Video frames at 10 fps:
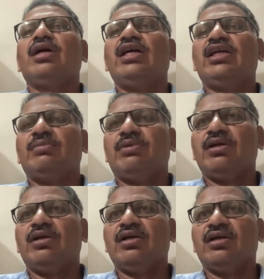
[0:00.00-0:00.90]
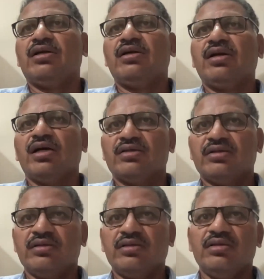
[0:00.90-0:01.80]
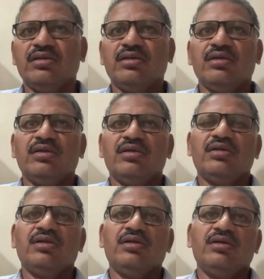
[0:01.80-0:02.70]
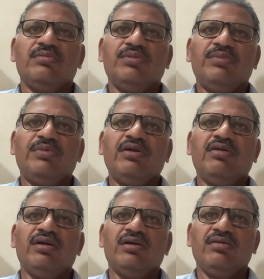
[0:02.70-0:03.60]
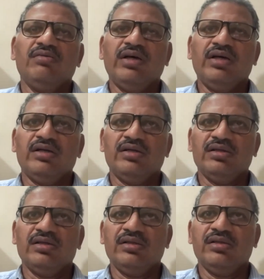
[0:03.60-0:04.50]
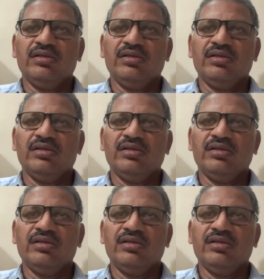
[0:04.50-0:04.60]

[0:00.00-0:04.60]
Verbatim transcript: antiplatelet drugs, people were,